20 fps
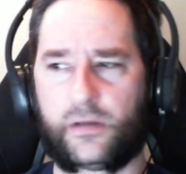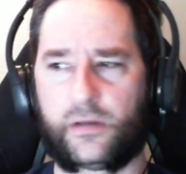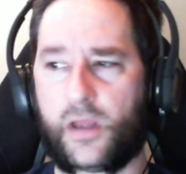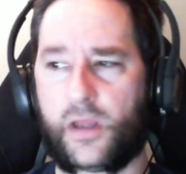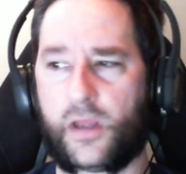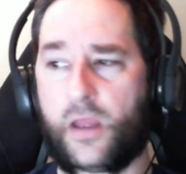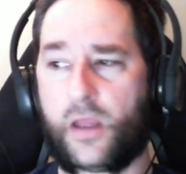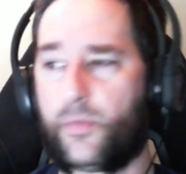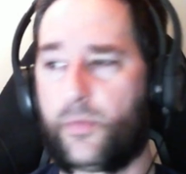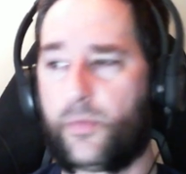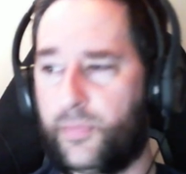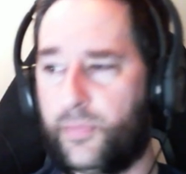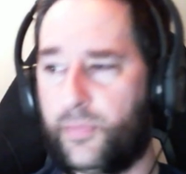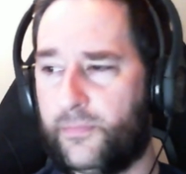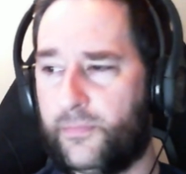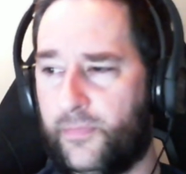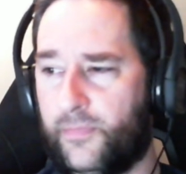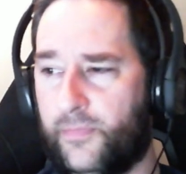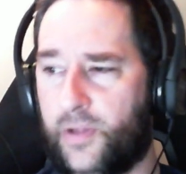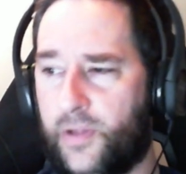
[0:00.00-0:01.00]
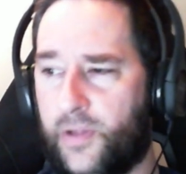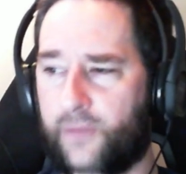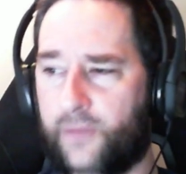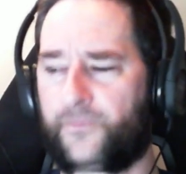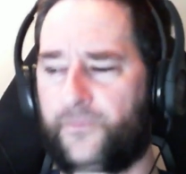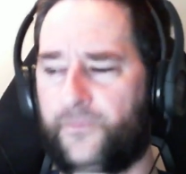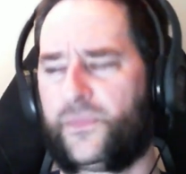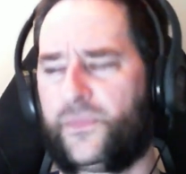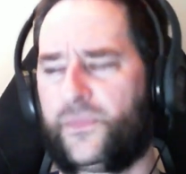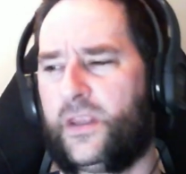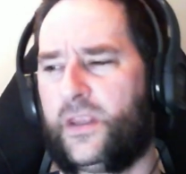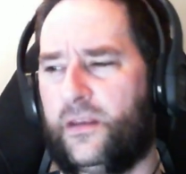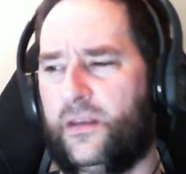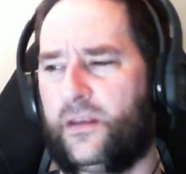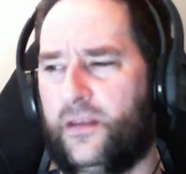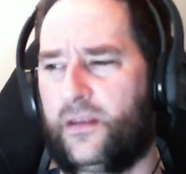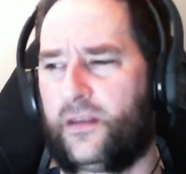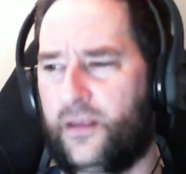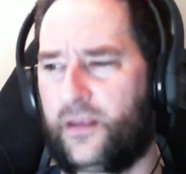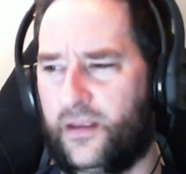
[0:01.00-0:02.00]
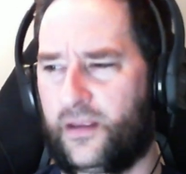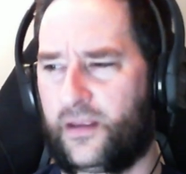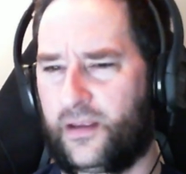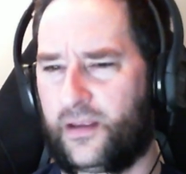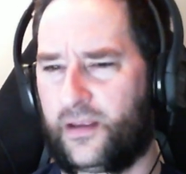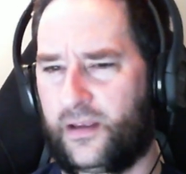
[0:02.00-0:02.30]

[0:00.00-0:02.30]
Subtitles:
Nope. This kind of excites me.